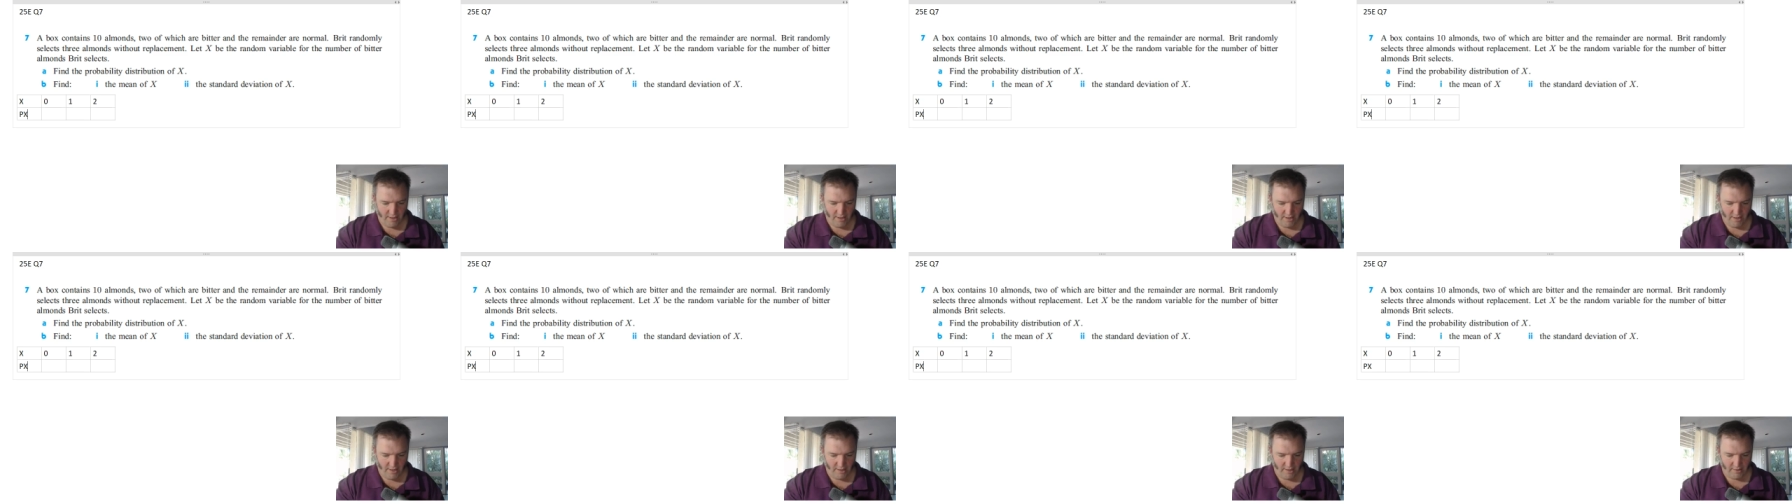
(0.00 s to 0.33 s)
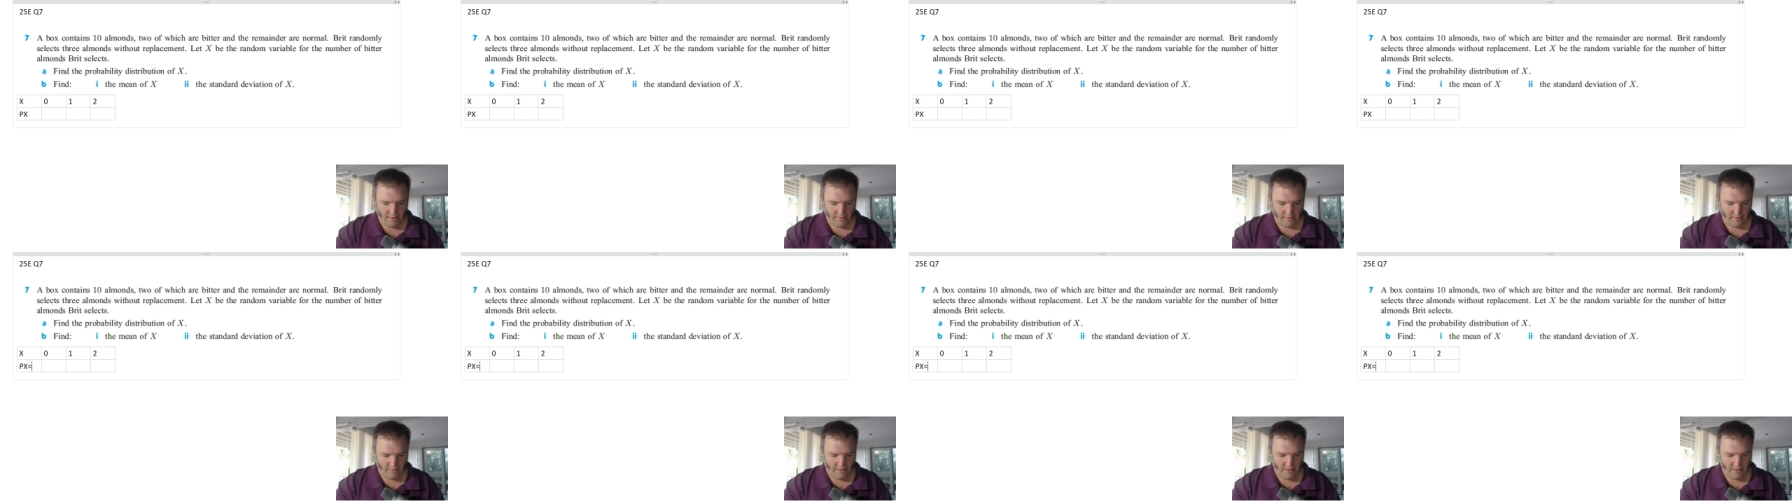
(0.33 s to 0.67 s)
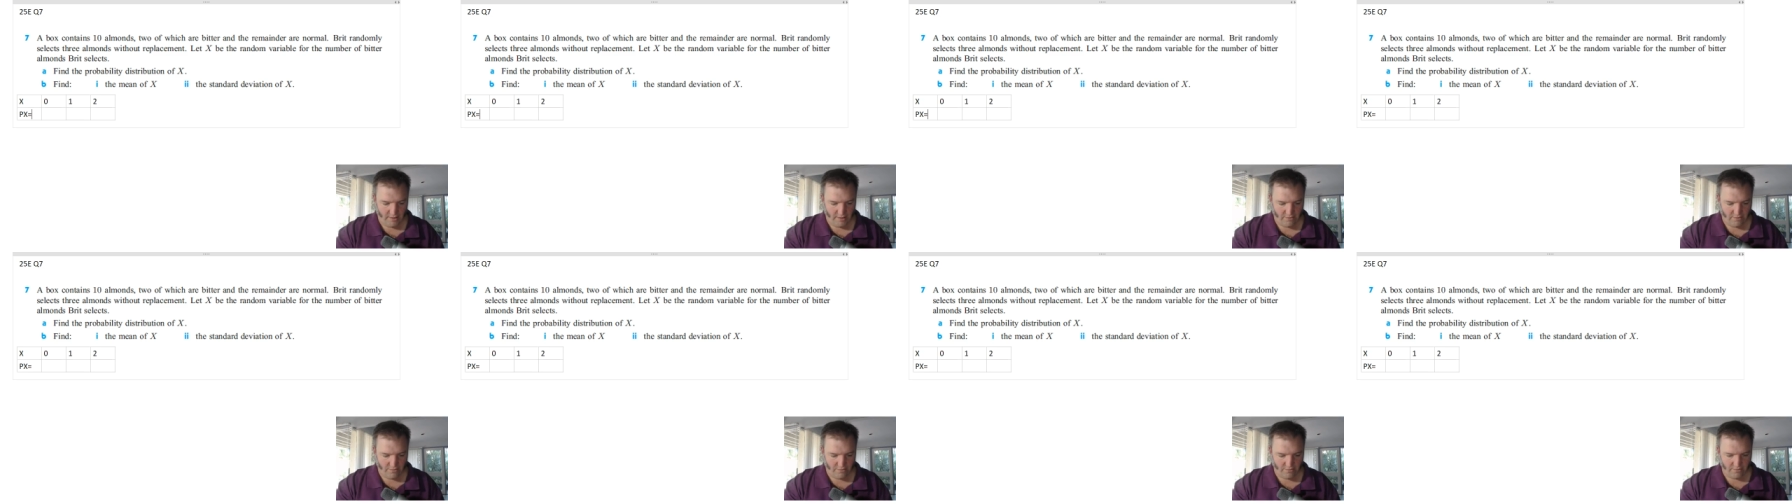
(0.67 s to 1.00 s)
X
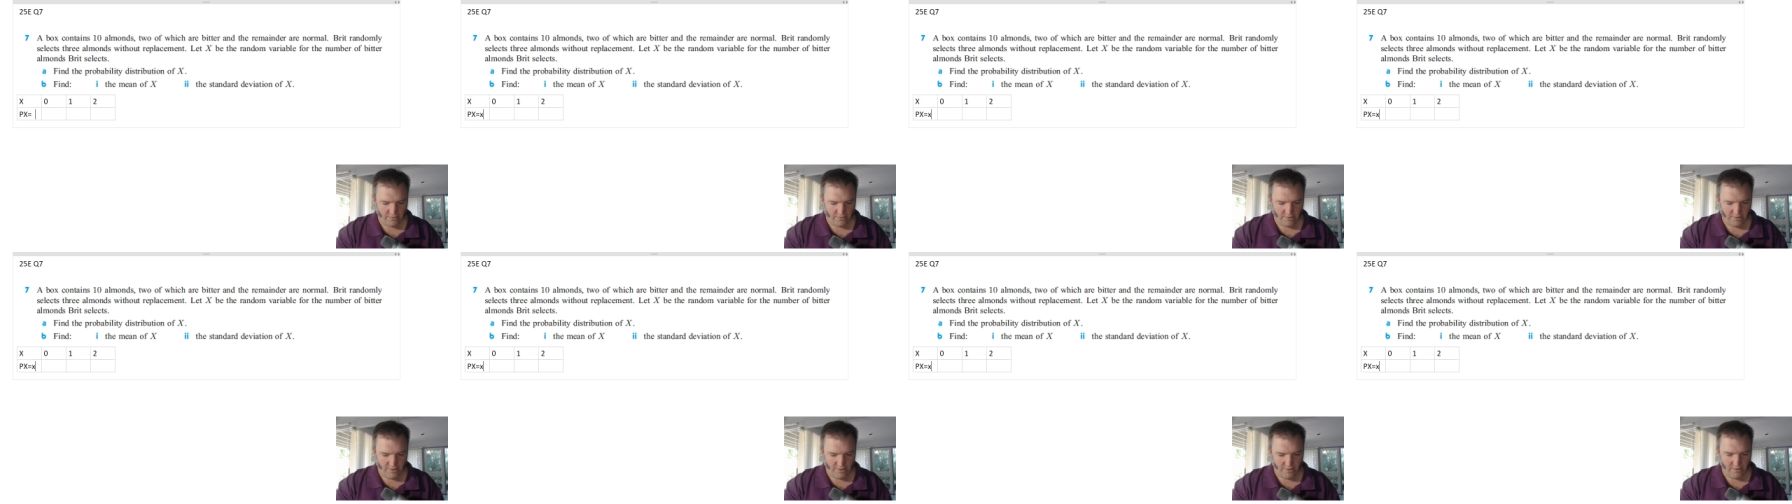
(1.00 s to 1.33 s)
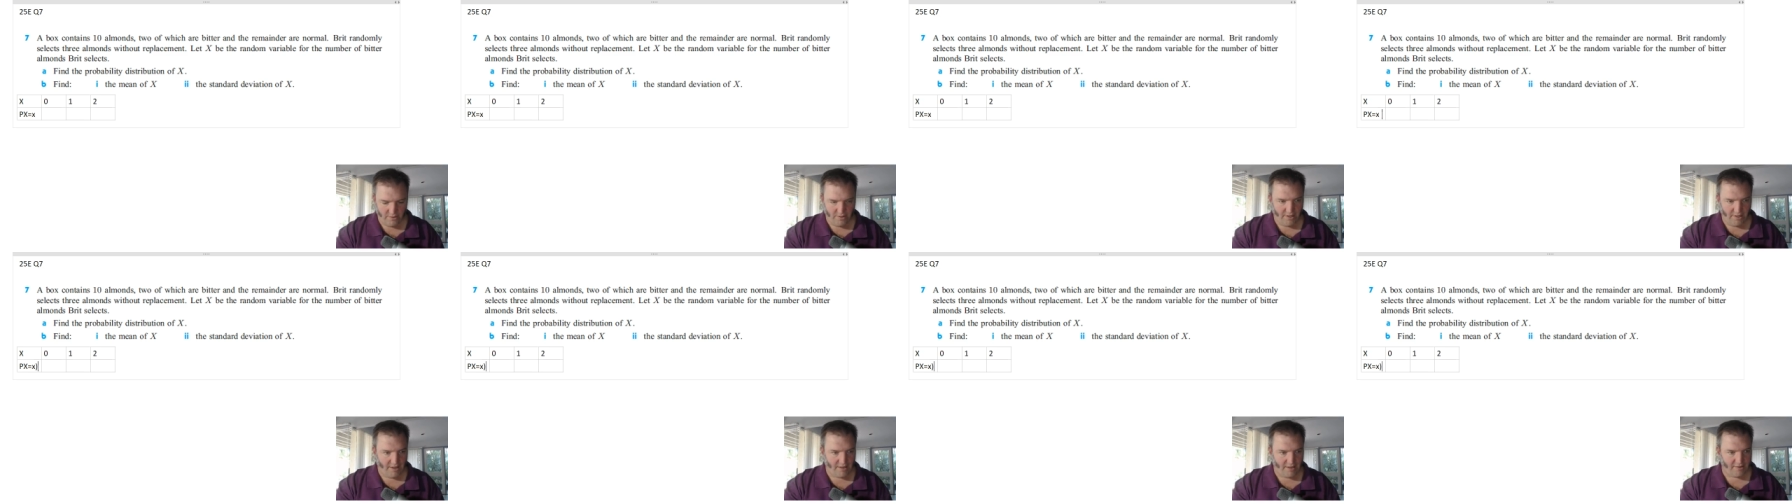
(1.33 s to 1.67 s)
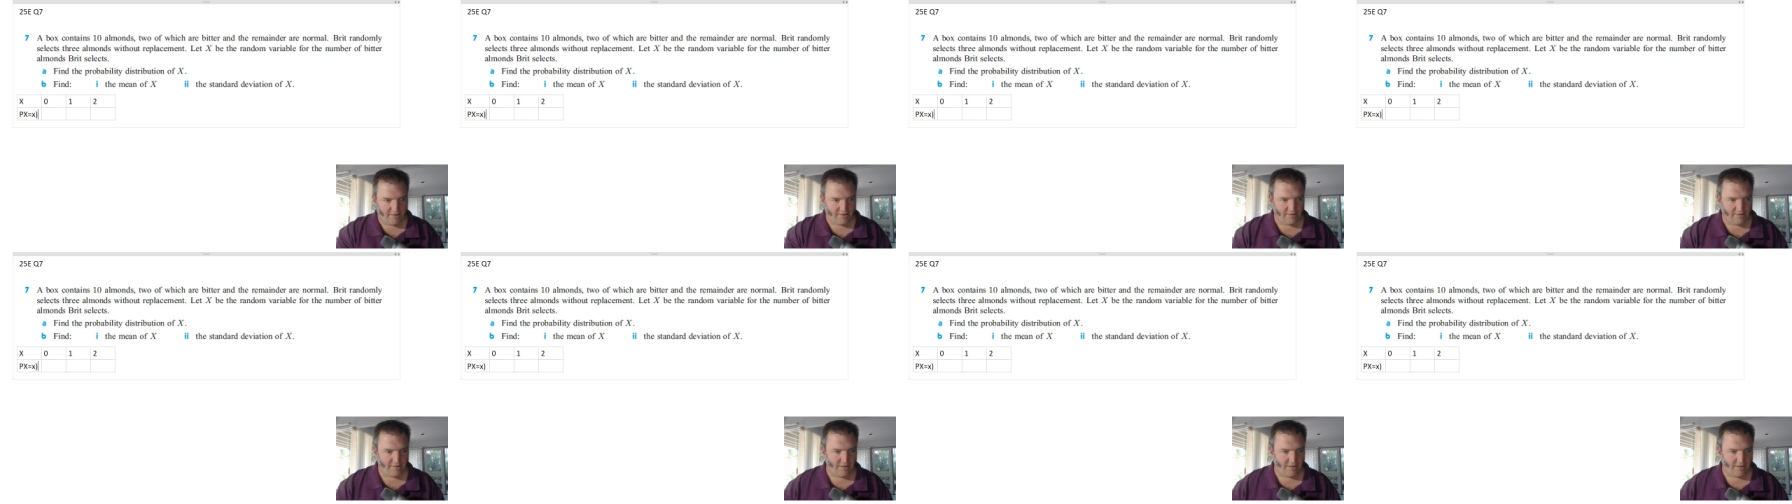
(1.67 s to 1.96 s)
equals little x.